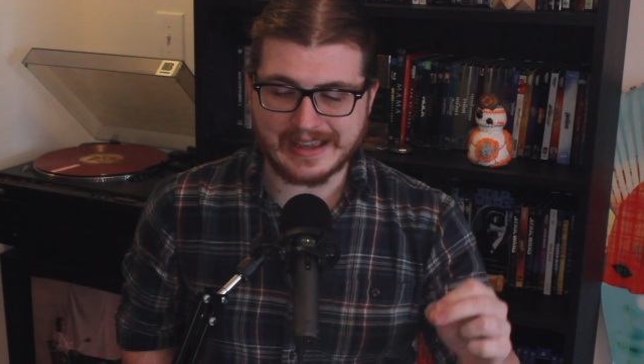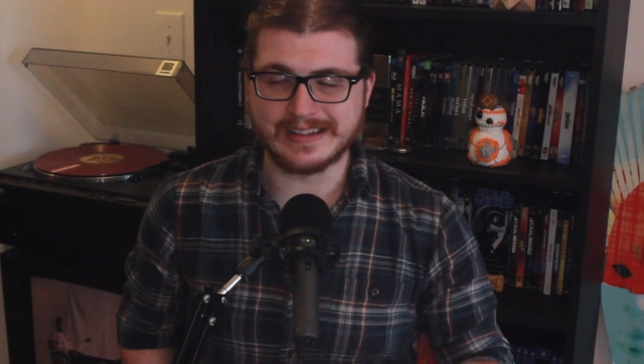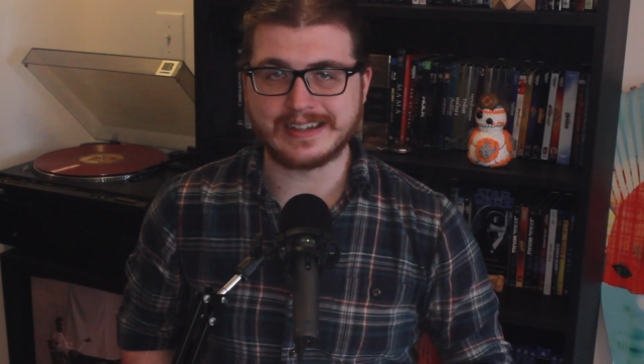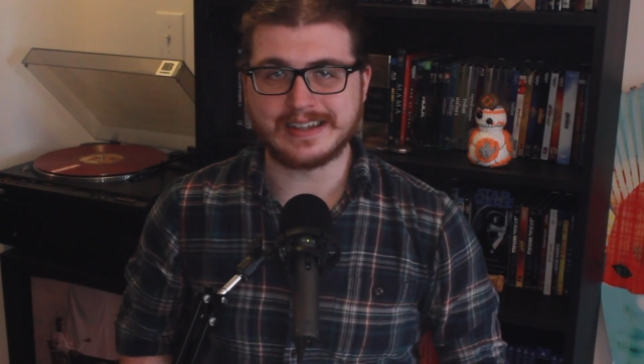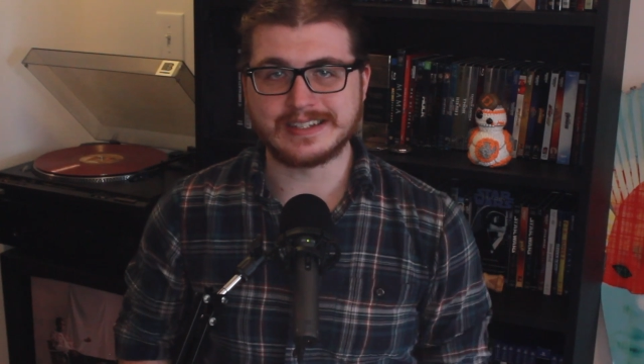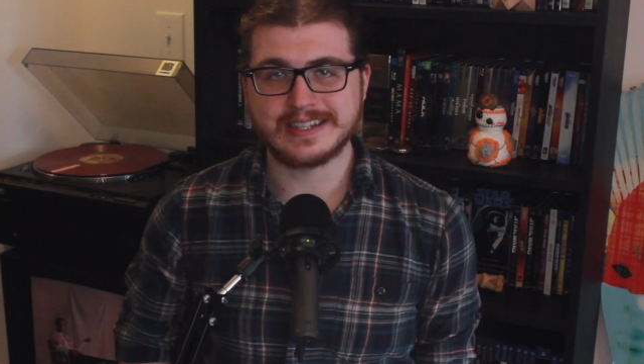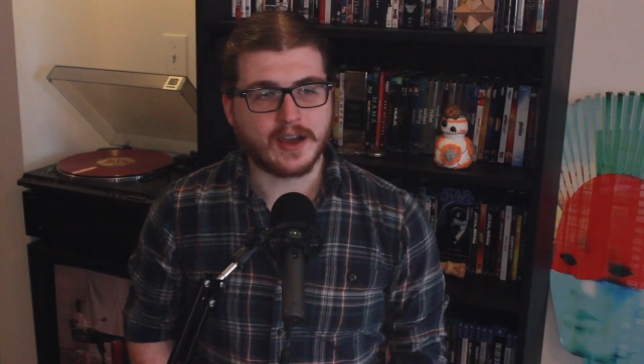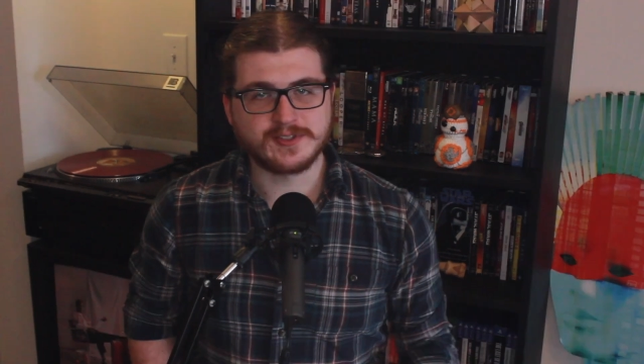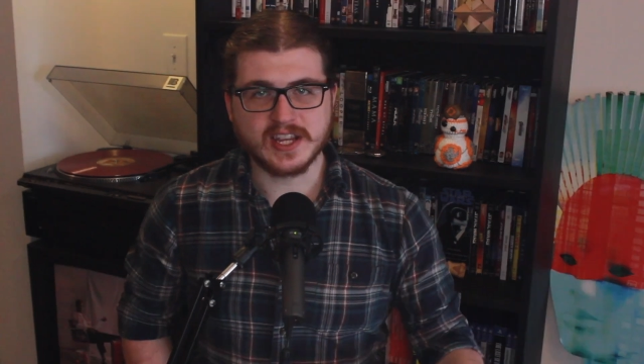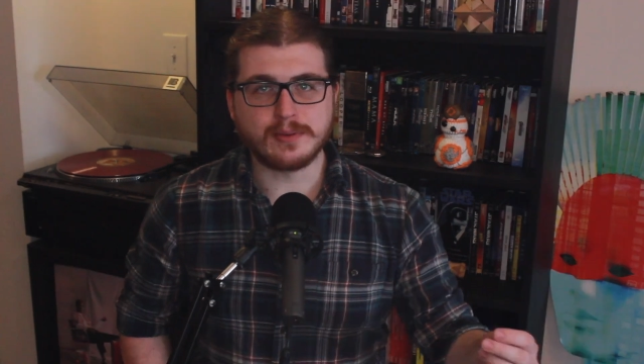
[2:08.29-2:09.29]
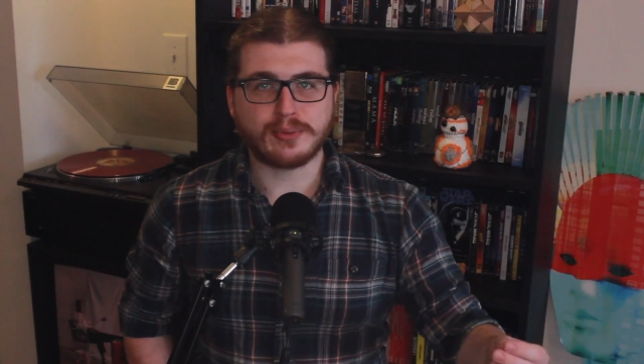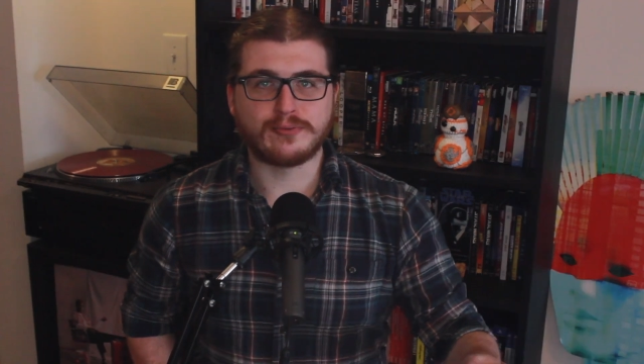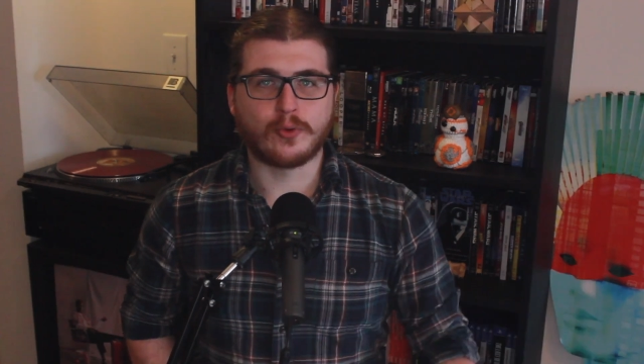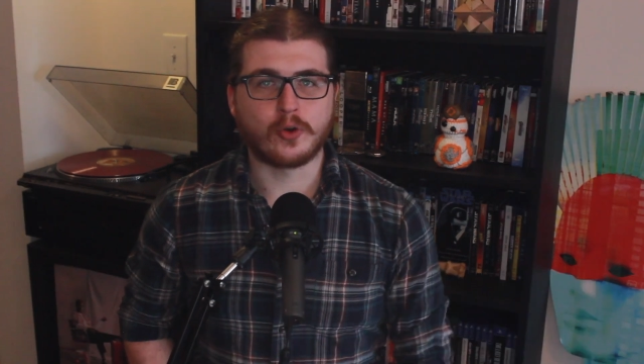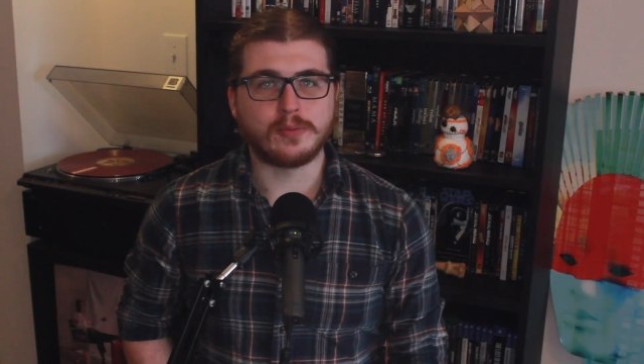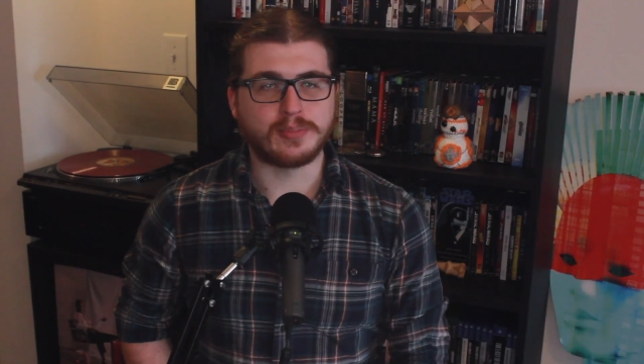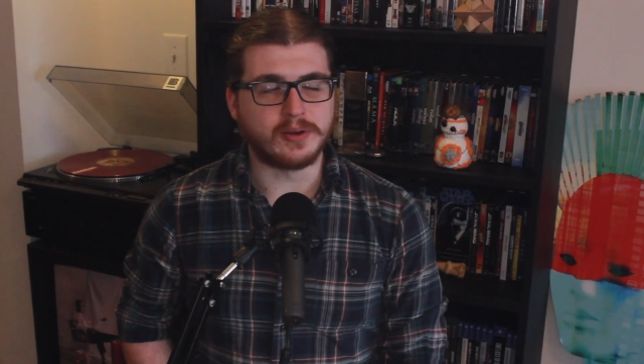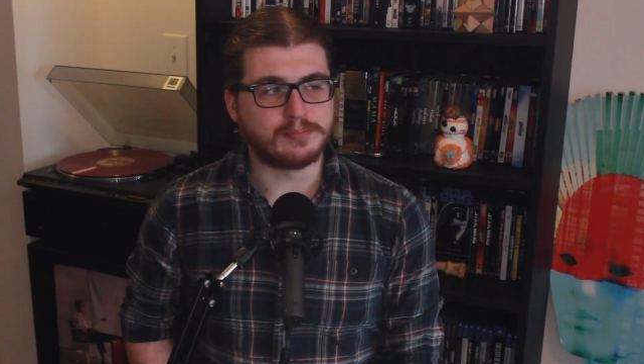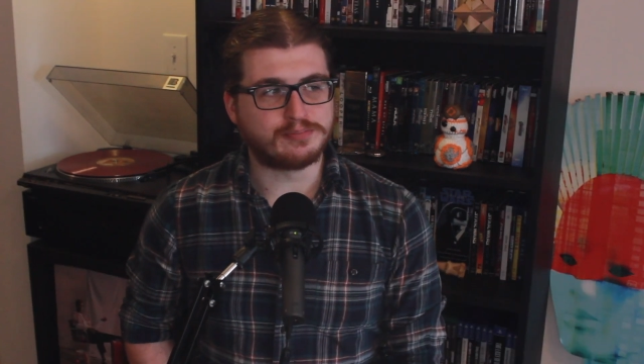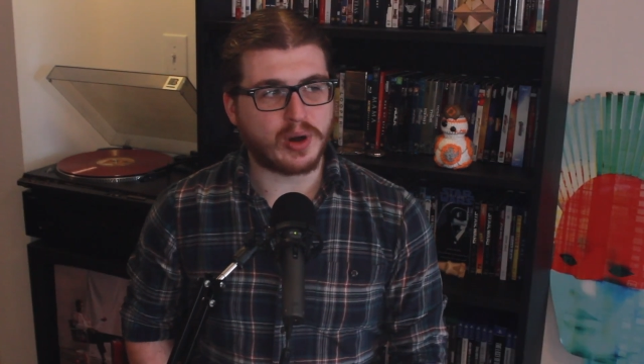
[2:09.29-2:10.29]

killing it. I've said it before, but